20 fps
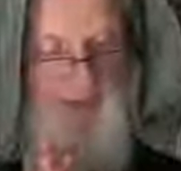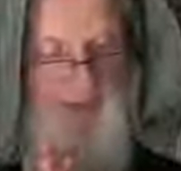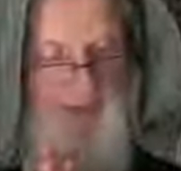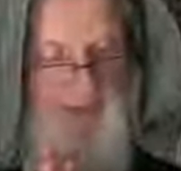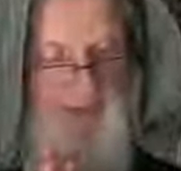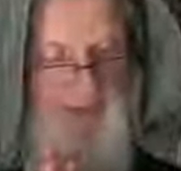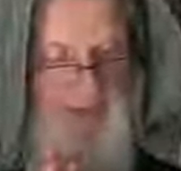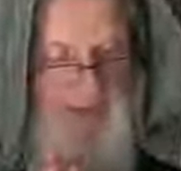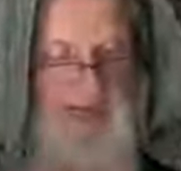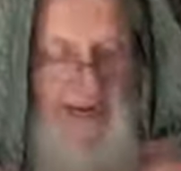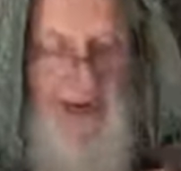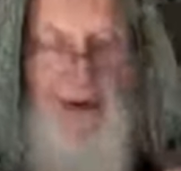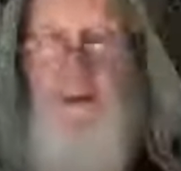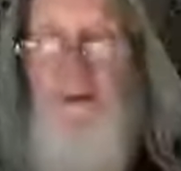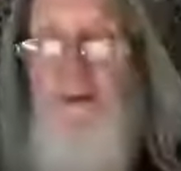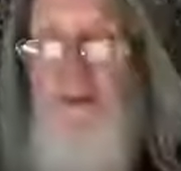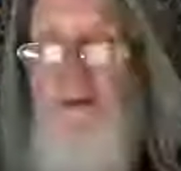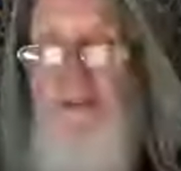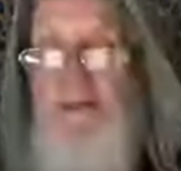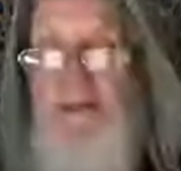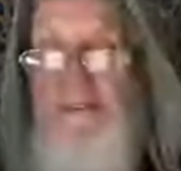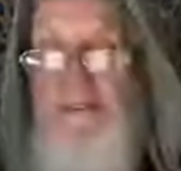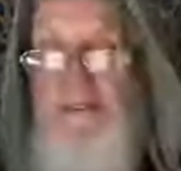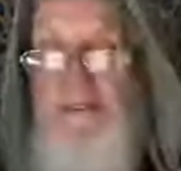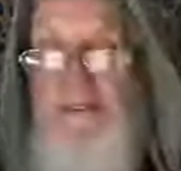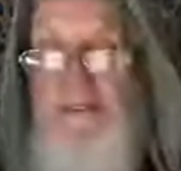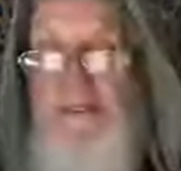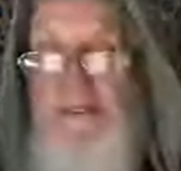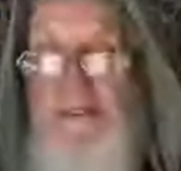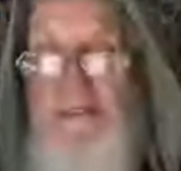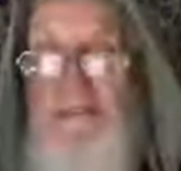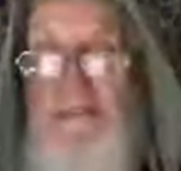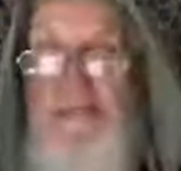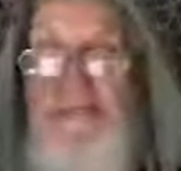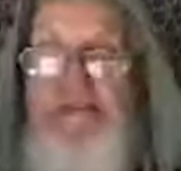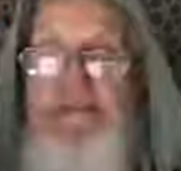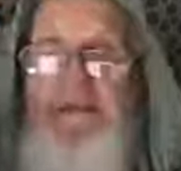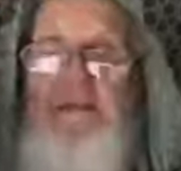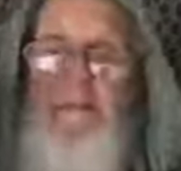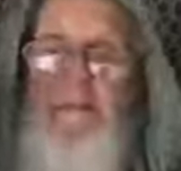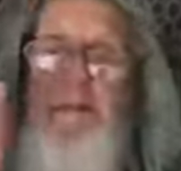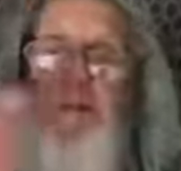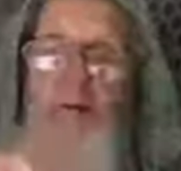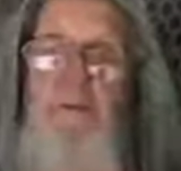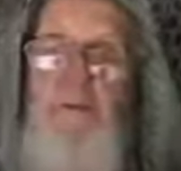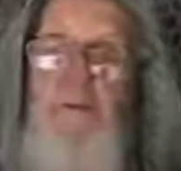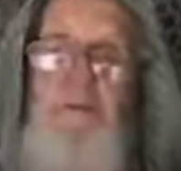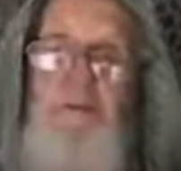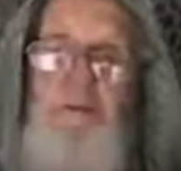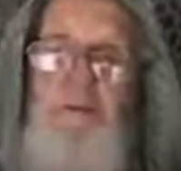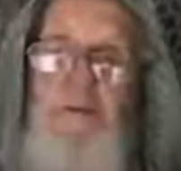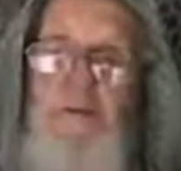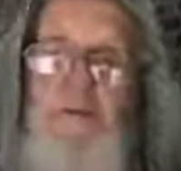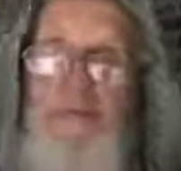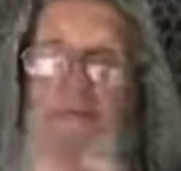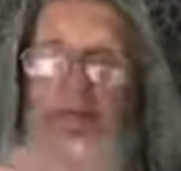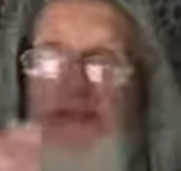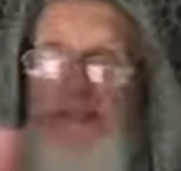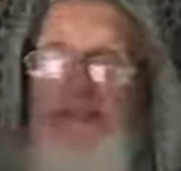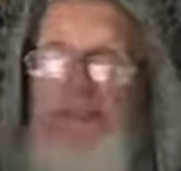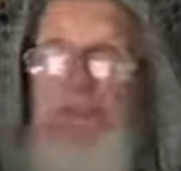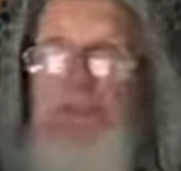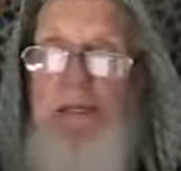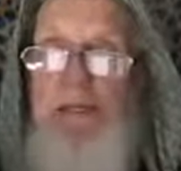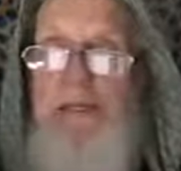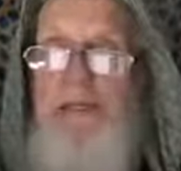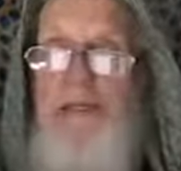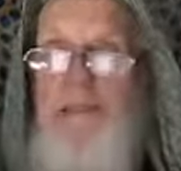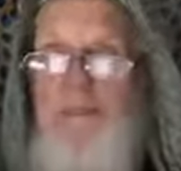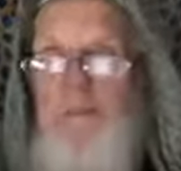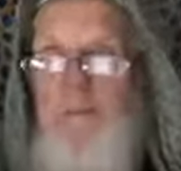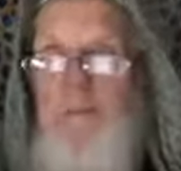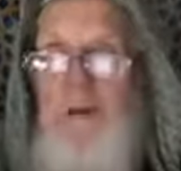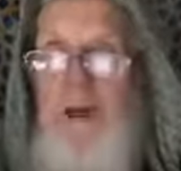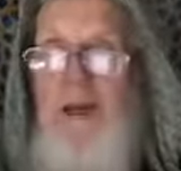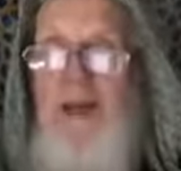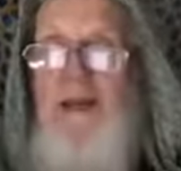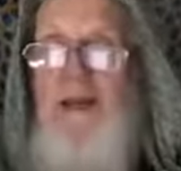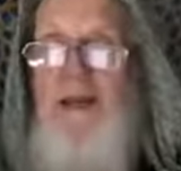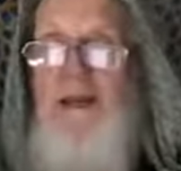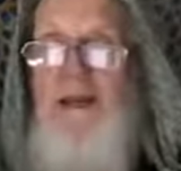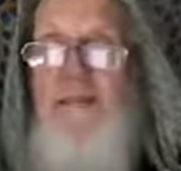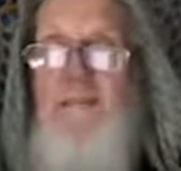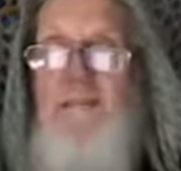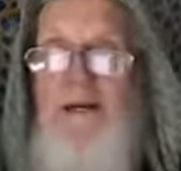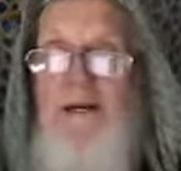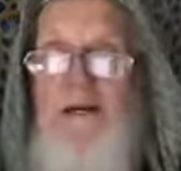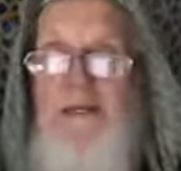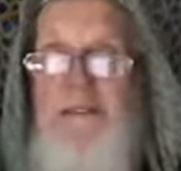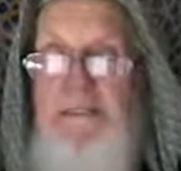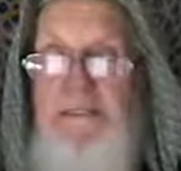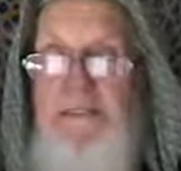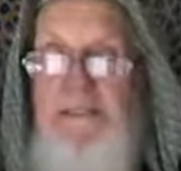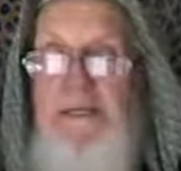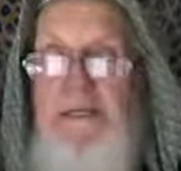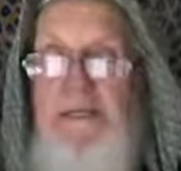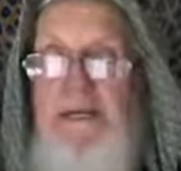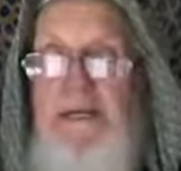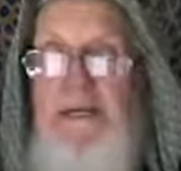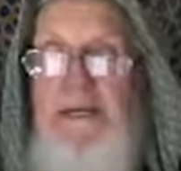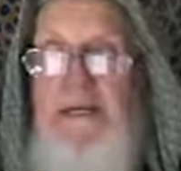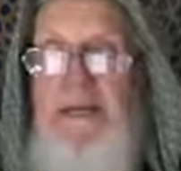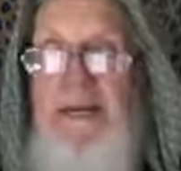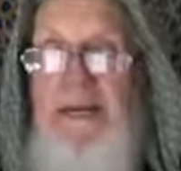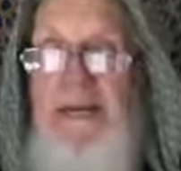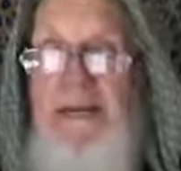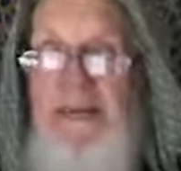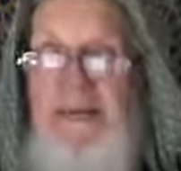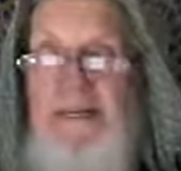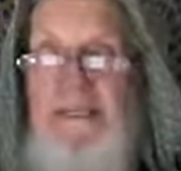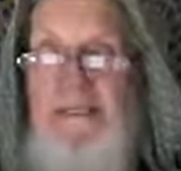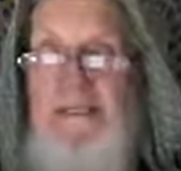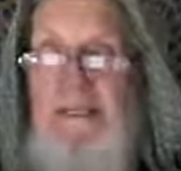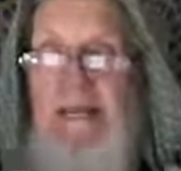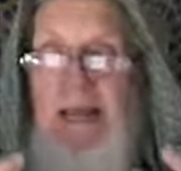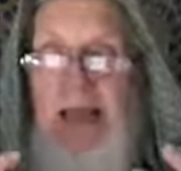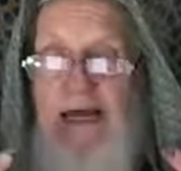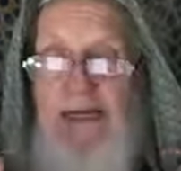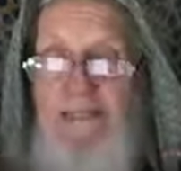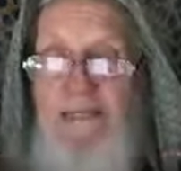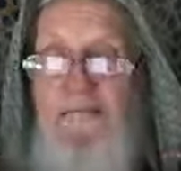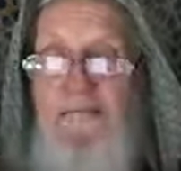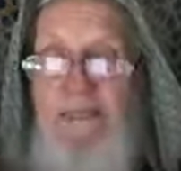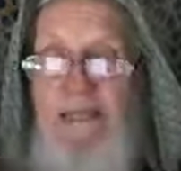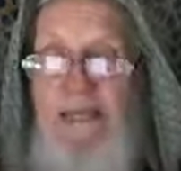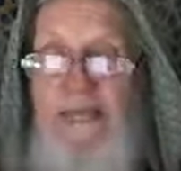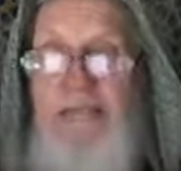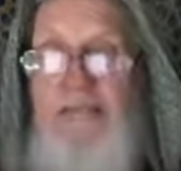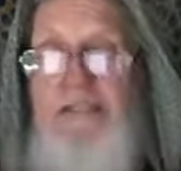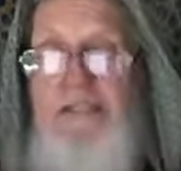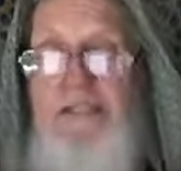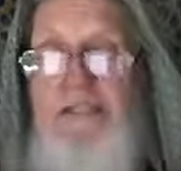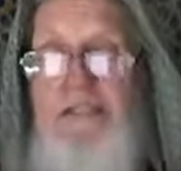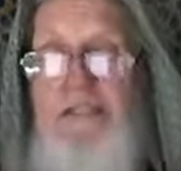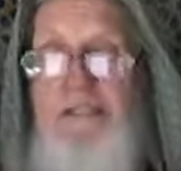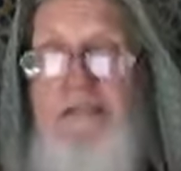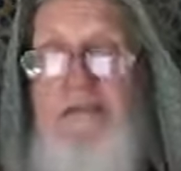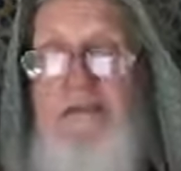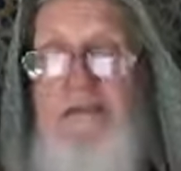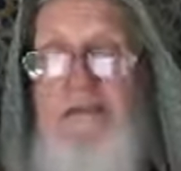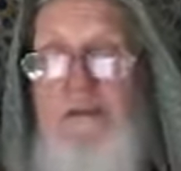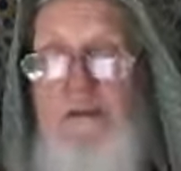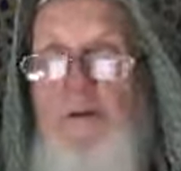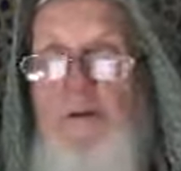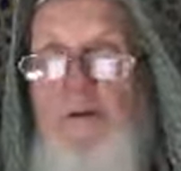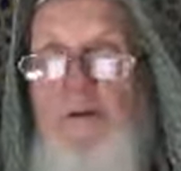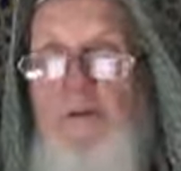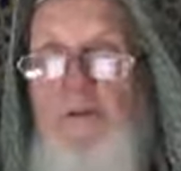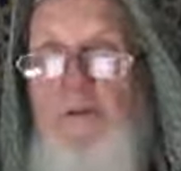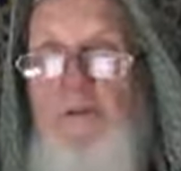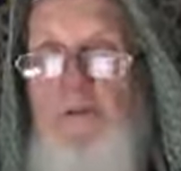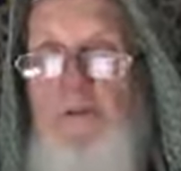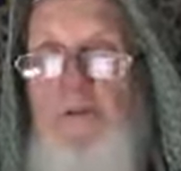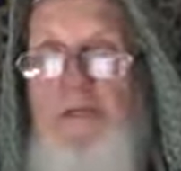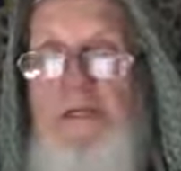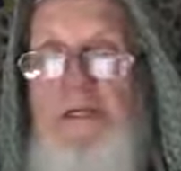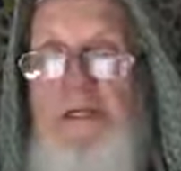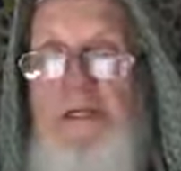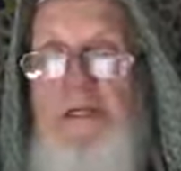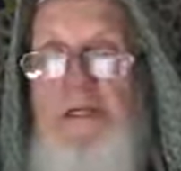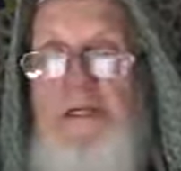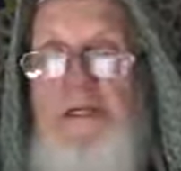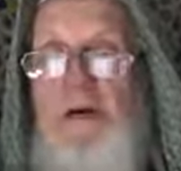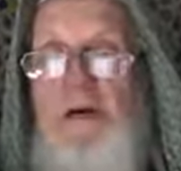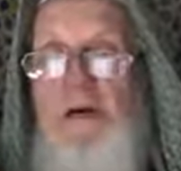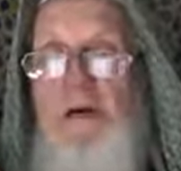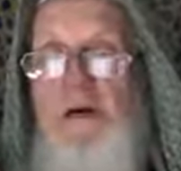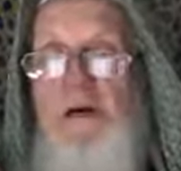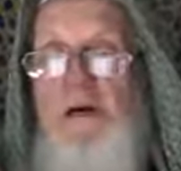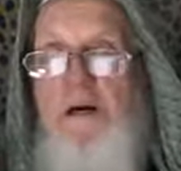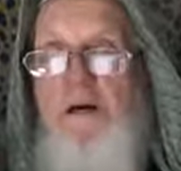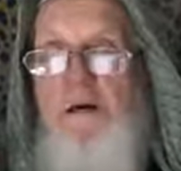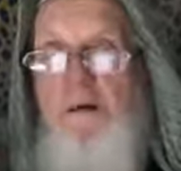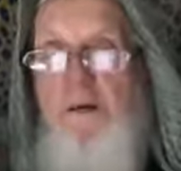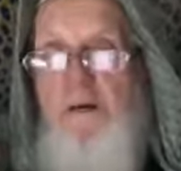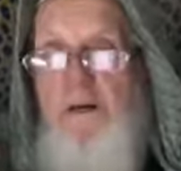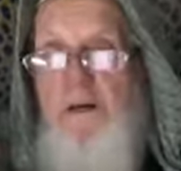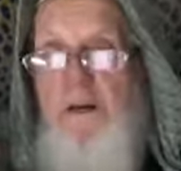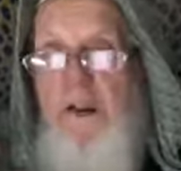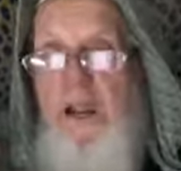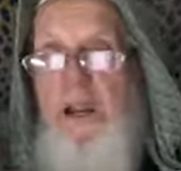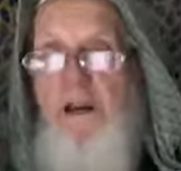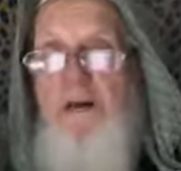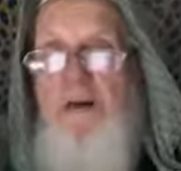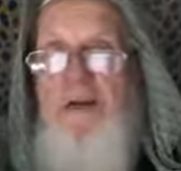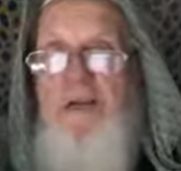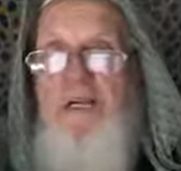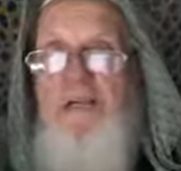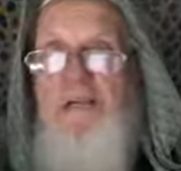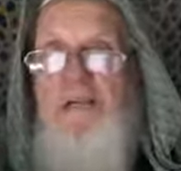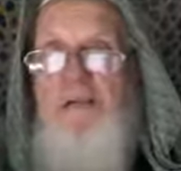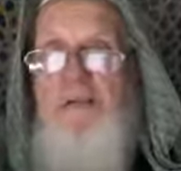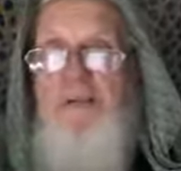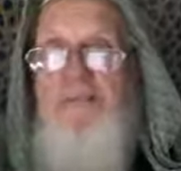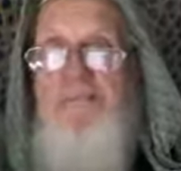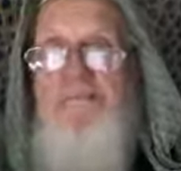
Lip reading: a doubt, Lucifer is Iblis. Why? Because his classification, Lucifer, is arrogance.